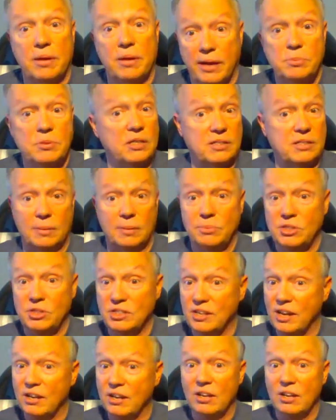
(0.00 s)
helps because I'm
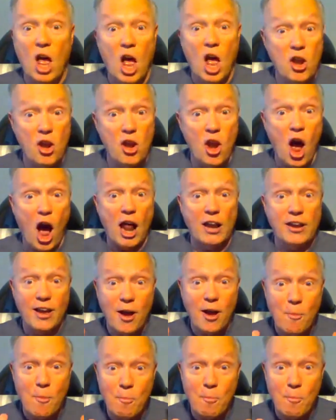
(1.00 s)
still not